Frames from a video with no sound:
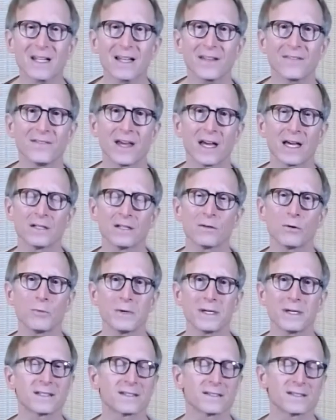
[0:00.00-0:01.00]
then we
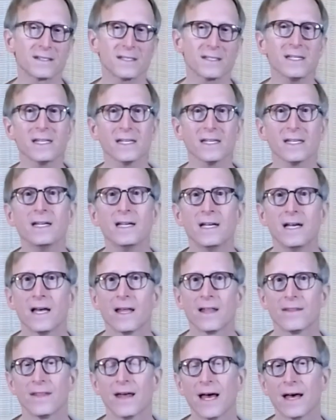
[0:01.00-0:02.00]
can see
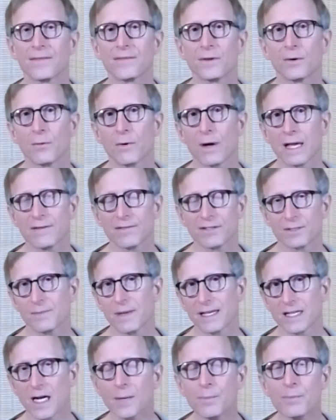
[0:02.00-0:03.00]
that the wave is
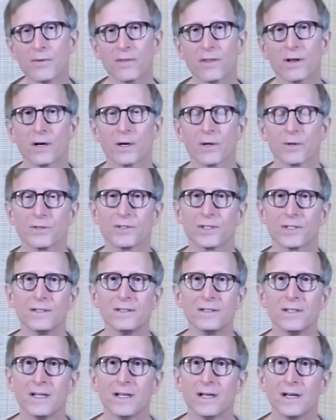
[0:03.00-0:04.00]
made up of the ocean.
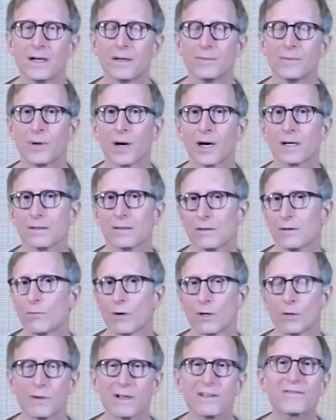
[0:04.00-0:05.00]
But
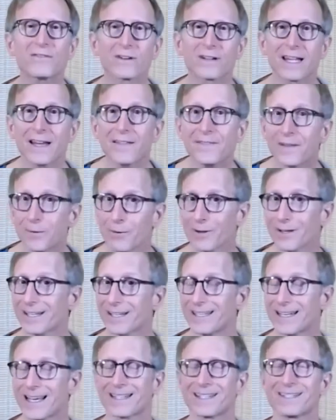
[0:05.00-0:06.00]
when we forget that we're
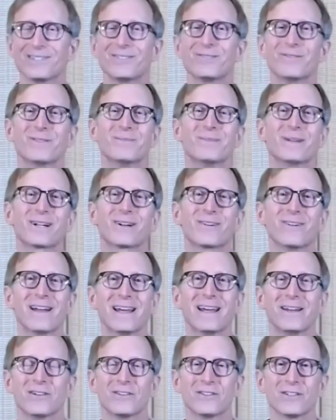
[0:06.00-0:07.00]
connected to a bigger
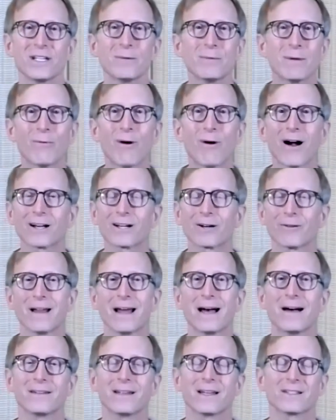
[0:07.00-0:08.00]
energy, we walk
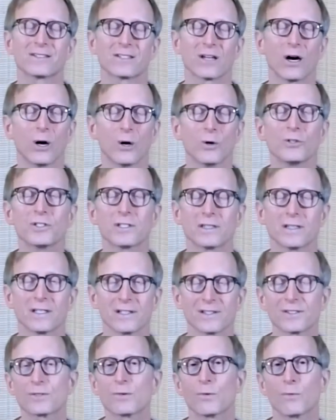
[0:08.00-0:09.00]
around as
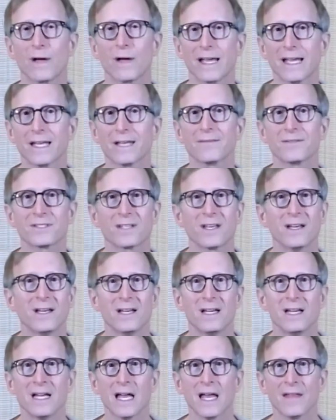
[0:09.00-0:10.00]
oceanless waves.
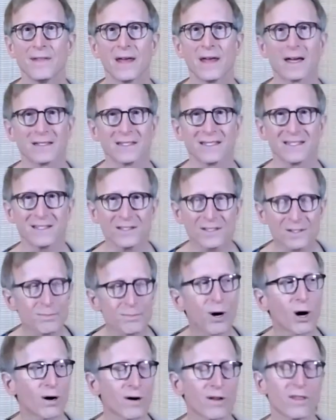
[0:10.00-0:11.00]
And that is
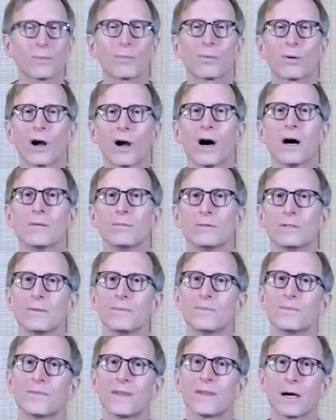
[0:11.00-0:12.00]
part of the
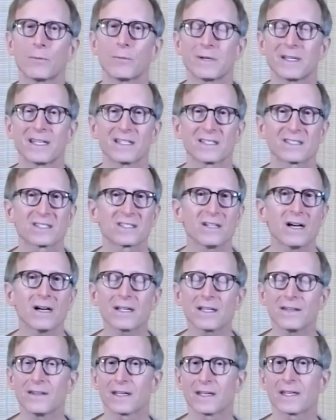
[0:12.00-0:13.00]
problem, that we get stuck
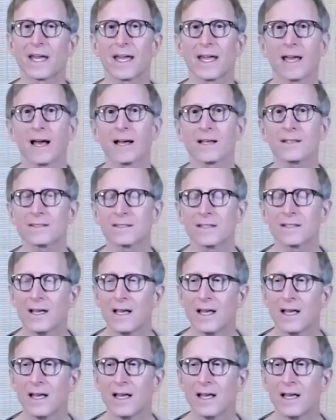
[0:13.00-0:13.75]
in the chaos